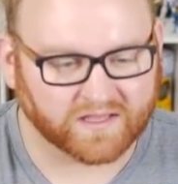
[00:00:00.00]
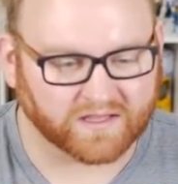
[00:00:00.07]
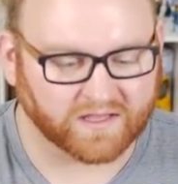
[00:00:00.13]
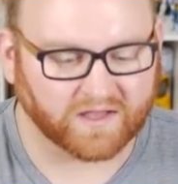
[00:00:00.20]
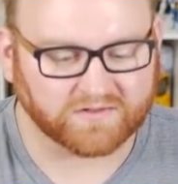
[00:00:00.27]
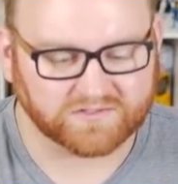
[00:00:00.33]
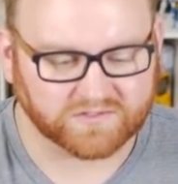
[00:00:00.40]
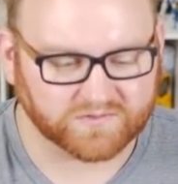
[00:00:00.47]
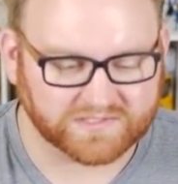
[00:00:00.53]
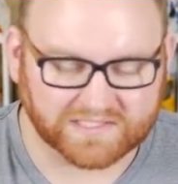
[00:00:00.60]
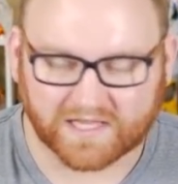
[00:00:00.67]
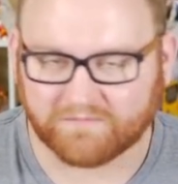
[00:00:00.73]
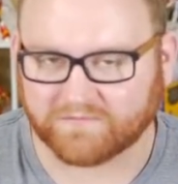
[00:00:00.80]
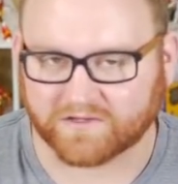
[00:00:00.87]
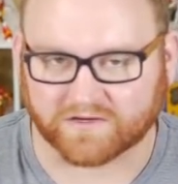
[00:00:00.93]
Uh, also, it's a
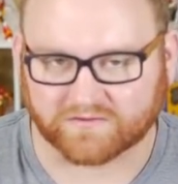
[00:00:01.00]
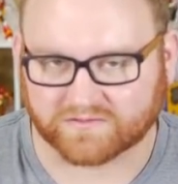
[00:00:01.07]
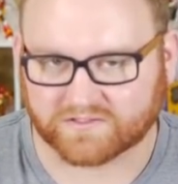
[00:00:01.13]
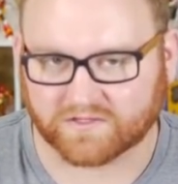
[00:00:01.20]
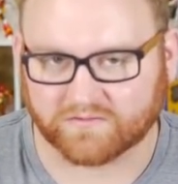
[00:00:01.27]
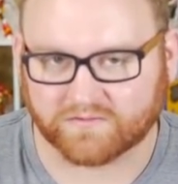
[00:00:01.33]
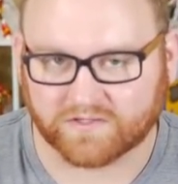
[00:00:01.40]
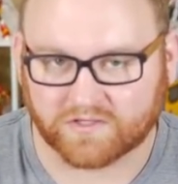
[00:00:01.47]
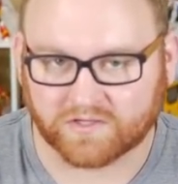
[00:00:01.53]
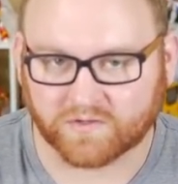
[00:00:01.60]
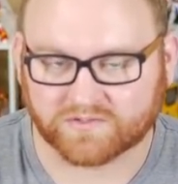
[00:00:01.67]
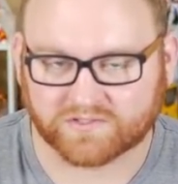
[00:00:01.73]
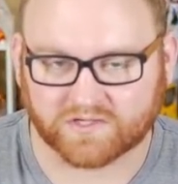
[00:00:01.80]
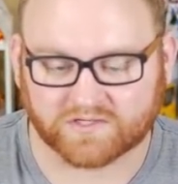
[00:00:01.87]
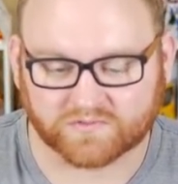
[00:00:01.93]
lifelinker, so you
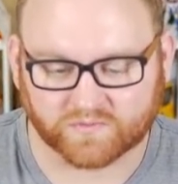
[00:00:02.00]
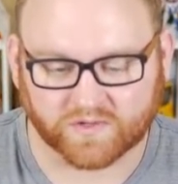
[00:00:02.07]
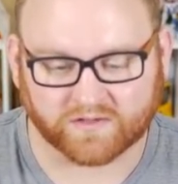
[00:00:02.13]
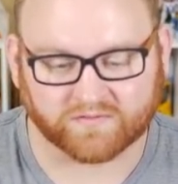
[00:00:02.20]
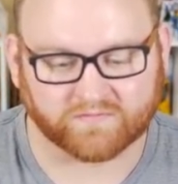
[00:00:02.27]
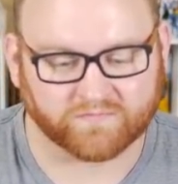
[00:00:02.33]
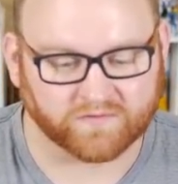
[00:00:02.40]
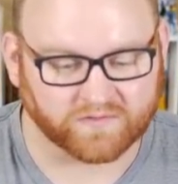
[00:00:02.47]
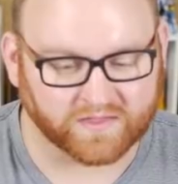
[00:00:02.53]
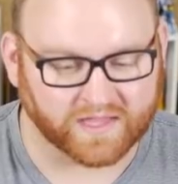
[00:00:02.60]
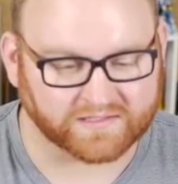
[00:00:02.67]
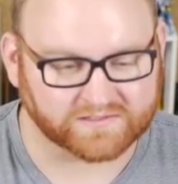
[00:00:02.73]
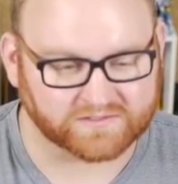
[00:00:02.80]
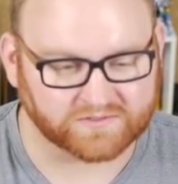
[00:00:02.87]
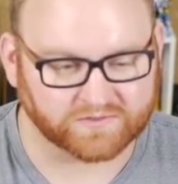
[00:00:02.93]
know it's good as well for
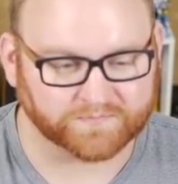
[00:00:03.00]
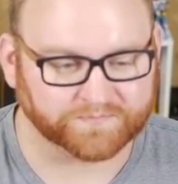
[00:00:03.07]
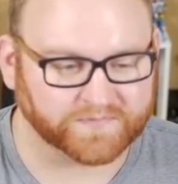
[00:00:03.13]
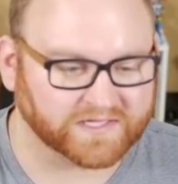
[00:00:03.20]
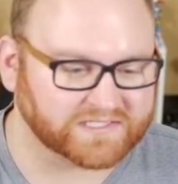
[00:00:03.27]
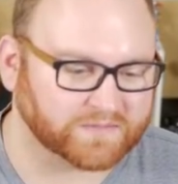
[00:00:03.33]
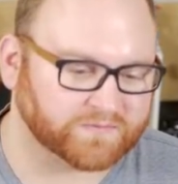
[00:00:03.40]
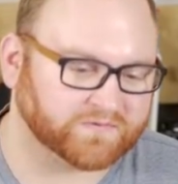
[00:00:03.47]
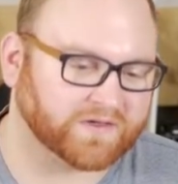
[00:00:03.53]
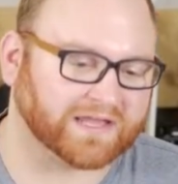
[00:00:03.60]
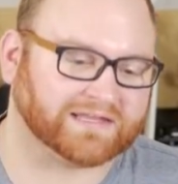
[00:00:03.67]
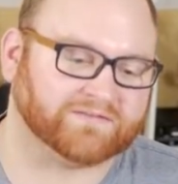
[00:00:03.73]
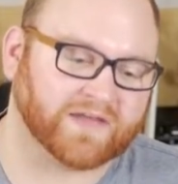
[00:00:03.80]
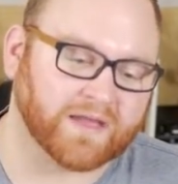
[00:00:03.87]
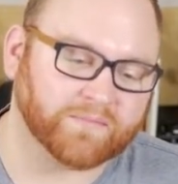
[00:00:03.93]
that too. Next up, we've
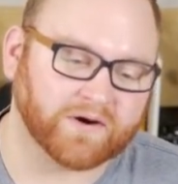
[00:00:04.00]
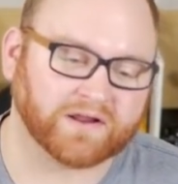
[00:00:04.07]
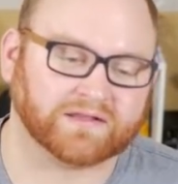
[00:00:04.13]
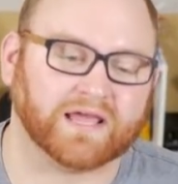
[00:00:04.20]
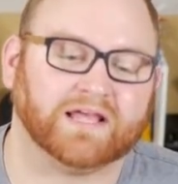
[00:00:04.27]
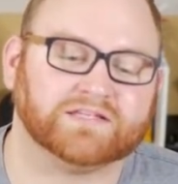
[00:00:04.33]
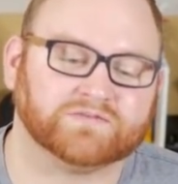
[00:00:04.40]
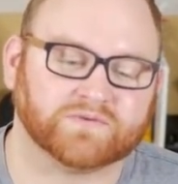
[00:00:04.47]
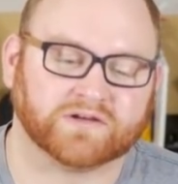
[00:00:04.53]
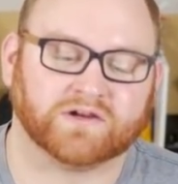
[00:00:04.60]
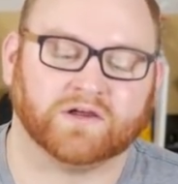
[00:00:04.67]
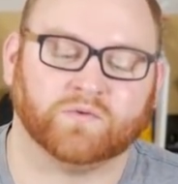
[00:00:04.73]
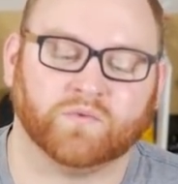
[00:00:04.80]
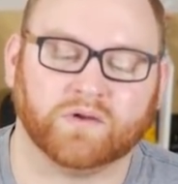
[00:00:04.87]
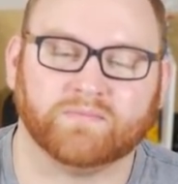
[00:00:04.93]
got Vampire
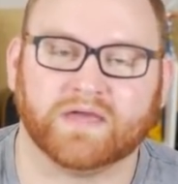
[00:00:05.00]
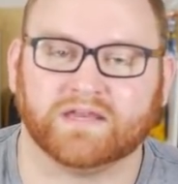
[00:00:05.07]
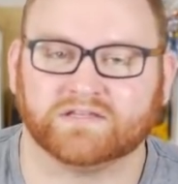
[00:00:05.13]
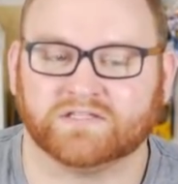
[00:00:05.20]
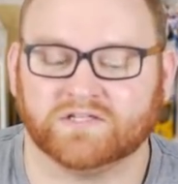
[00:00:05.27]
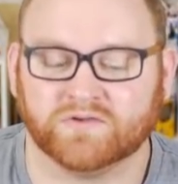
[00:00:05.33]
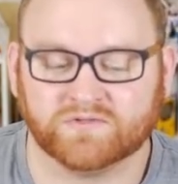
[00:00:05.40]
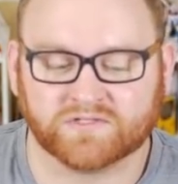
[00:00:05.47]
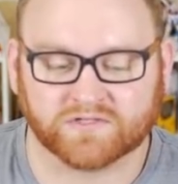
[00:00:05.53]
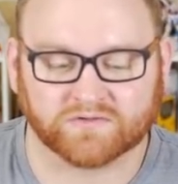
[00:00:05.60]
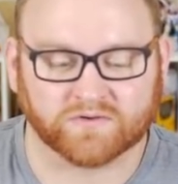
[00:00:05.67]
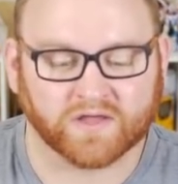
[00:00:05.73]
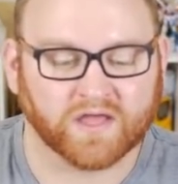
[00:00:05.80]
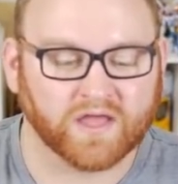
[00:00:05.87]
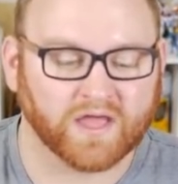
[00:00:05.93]
Lacerator, a one mana two
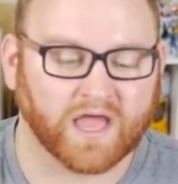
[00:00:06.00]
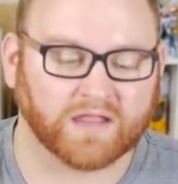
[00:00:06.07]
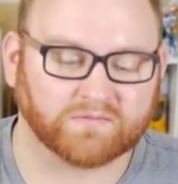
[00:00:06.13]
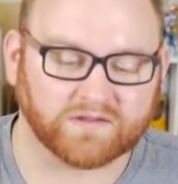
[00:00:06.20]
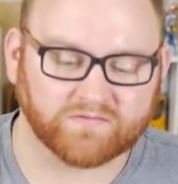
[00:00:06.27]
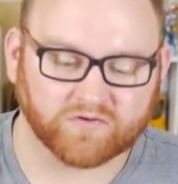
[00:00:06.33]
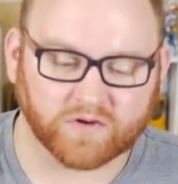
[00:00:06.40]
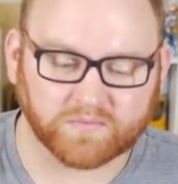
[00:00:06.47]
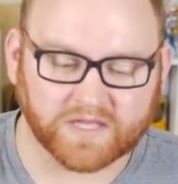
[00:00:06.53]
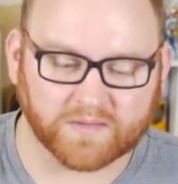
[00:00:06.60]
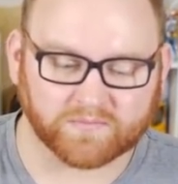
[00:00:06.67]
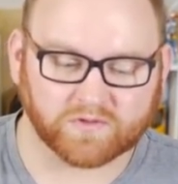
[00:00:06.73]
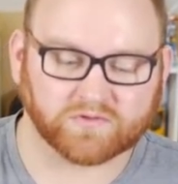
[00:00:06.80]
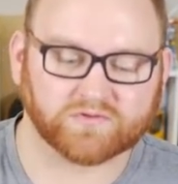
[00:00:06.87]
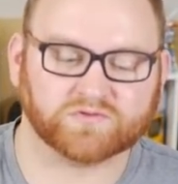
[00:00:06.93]
two. At the beginning of your
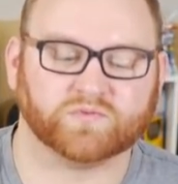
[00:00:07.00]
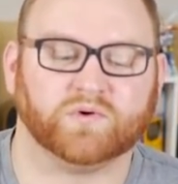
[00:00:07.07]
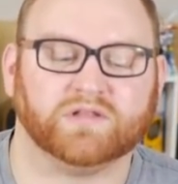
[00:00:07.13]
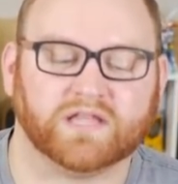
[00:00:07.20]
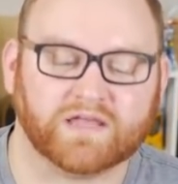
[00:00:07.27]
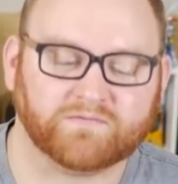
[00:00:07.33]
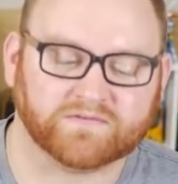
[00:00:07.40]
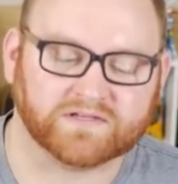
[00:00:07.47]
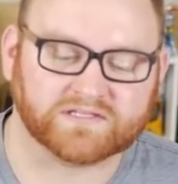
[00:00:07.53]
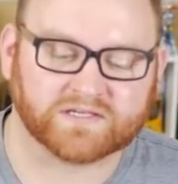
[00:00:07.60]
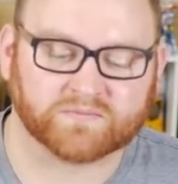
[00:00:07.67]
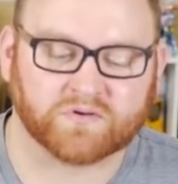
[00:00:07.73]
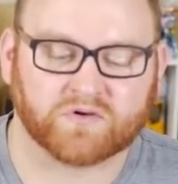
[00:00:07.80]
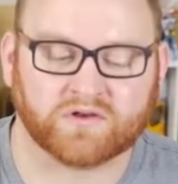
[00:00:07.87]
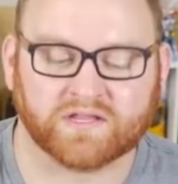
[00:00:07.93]
upkeep, you lose one life unless
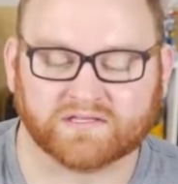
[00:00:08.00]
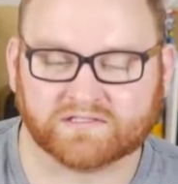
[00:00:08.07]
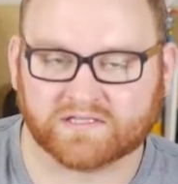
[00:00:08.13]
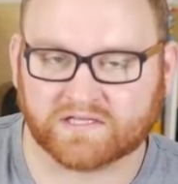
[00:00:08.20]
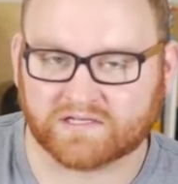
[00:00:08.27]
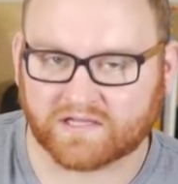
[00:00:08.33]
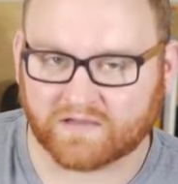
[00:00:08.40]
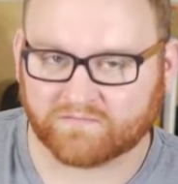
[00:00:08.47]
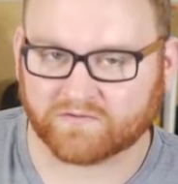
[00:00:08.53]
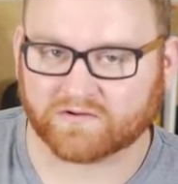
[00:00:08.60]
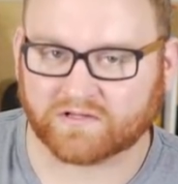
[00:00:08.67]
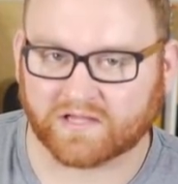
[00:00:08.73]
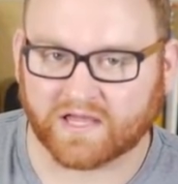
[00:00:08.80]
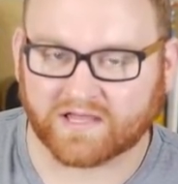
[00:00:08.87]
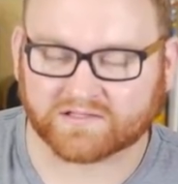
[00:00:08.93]
an opponent has ten life
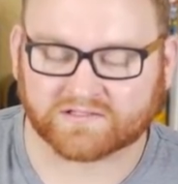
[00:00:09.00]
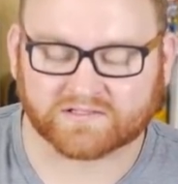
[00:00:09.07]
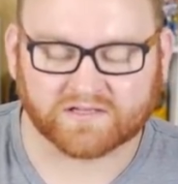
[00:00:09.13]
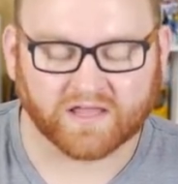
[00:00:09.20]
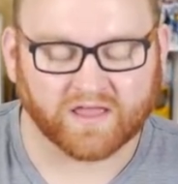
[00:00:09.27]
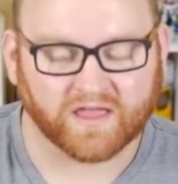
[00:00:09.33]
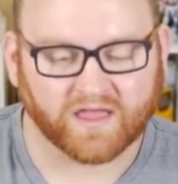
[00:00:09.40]
or less.